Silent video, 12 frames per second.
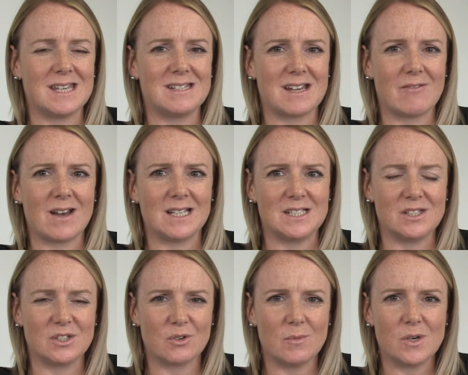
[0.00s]
indirectly
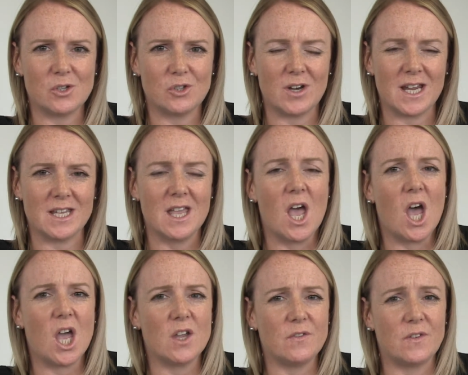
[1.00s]
discriminatory,
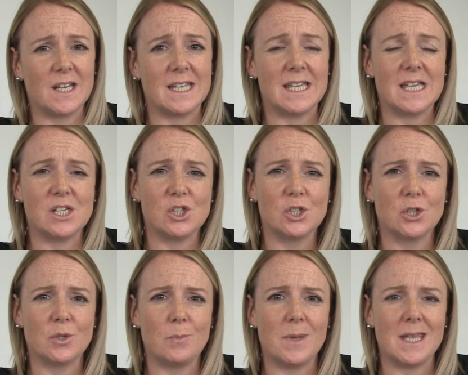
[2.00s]
hopefully it
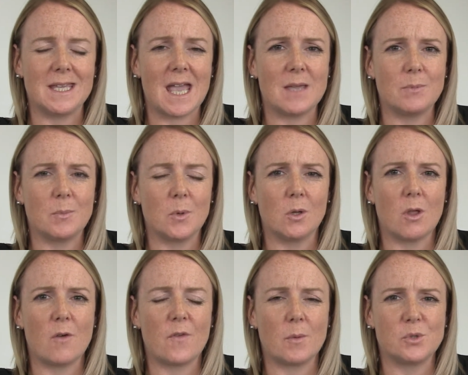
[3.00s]
should be capable
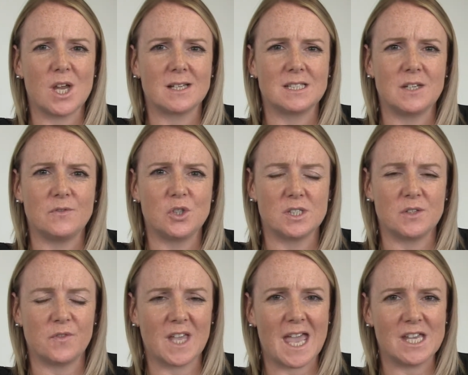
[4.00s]
of objective
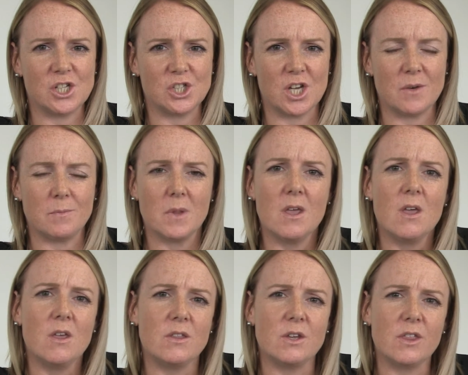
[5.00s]
justification.
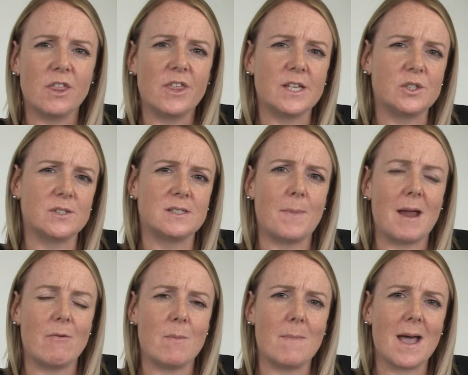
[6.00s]
The other thing just to
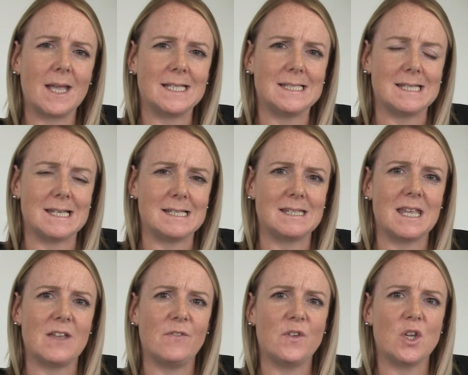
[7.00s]
bear in mind is
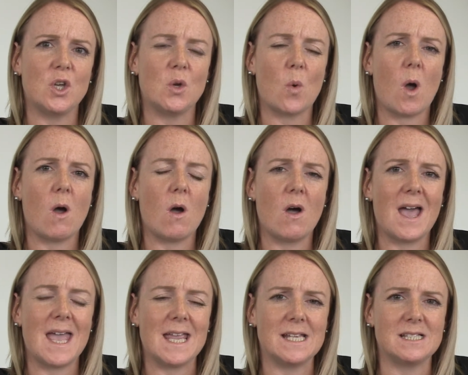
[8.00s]
if you are
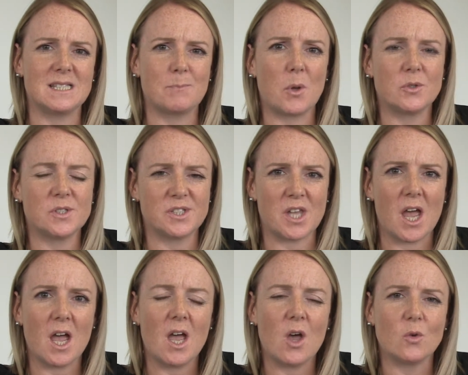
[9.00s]
a
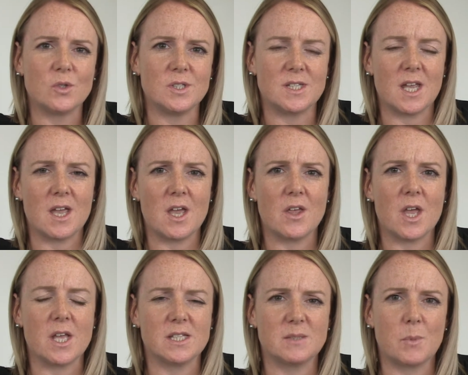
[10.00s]
sponsor
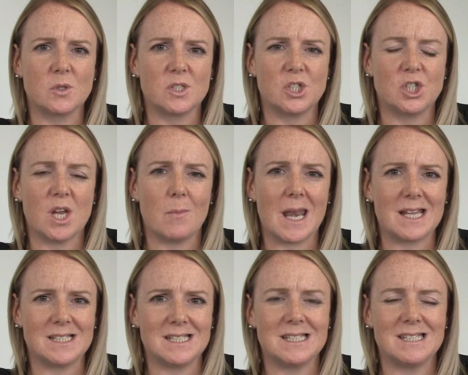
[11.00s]
under sponsorship
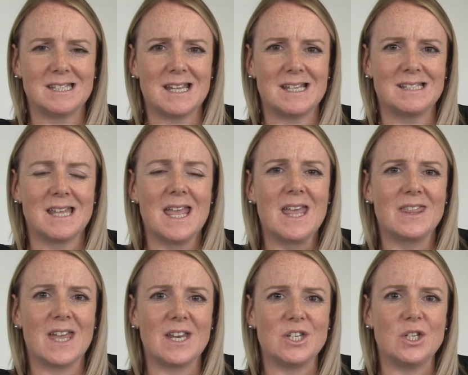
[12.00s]
licences,
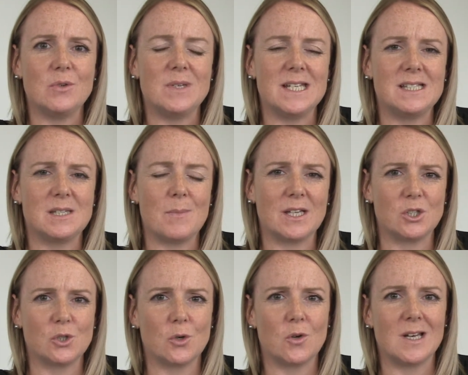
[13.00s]
then you need to make
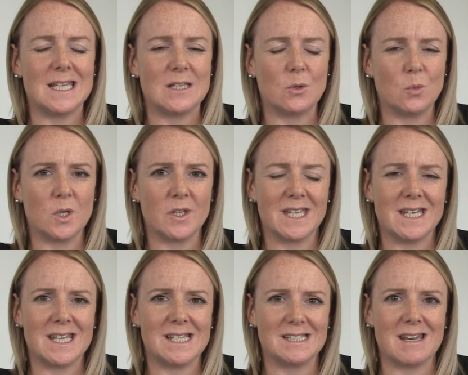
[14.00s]
sure illegal
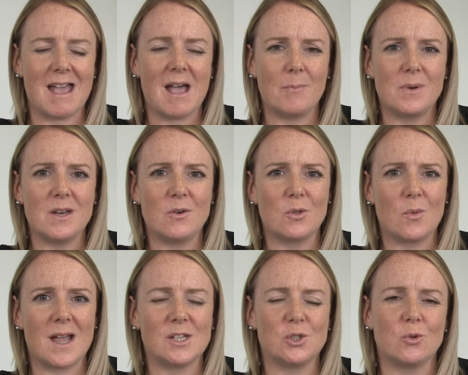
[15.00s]
working isn't happening,
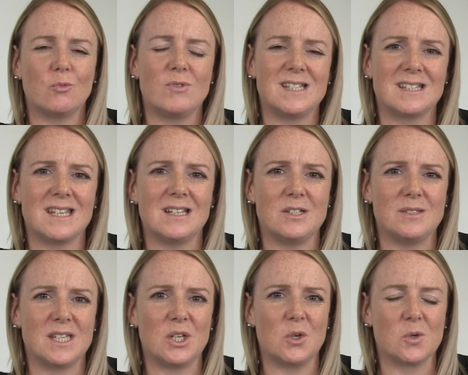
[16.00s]
otherwise you're risking
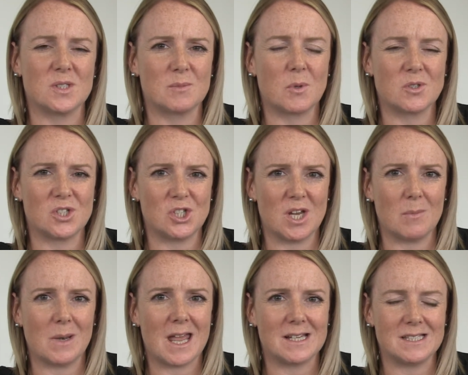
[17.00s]
losing your
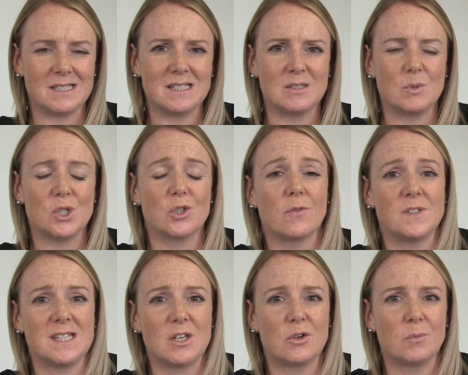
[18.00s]
sponsorship licence, which
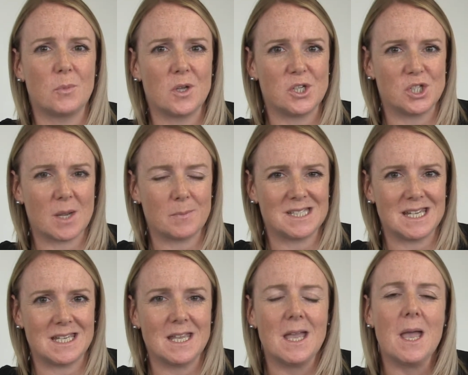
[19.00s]
obviously could put in
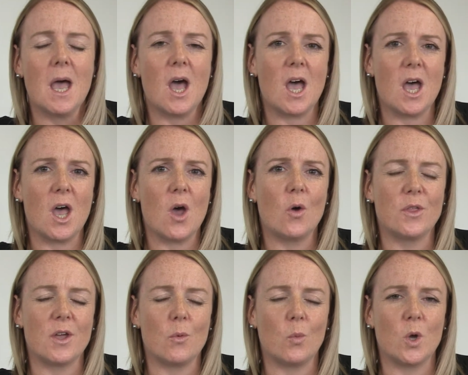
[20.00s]
jeopardy
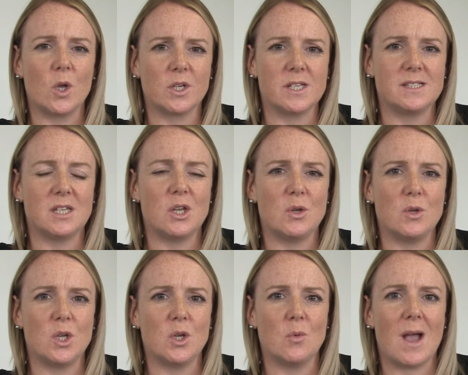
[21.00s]
other workers who
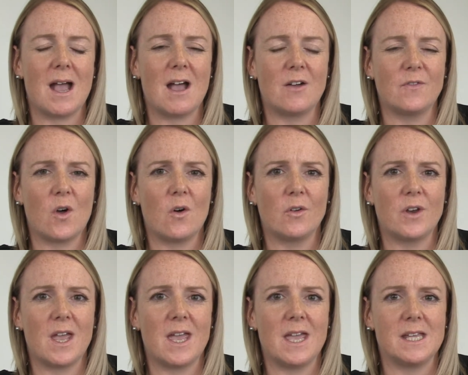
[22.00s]
you have on
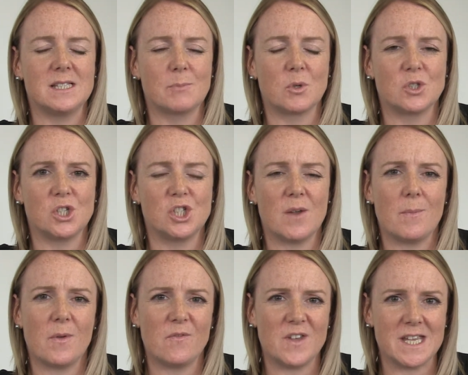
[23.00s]
a
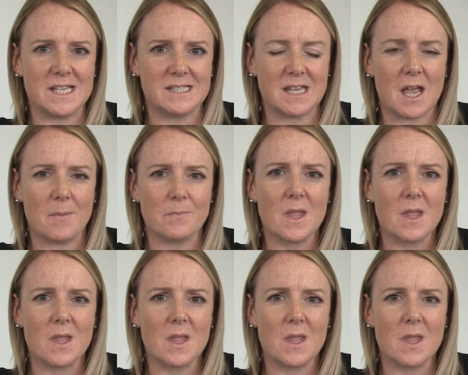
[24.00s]
sponsorship visa.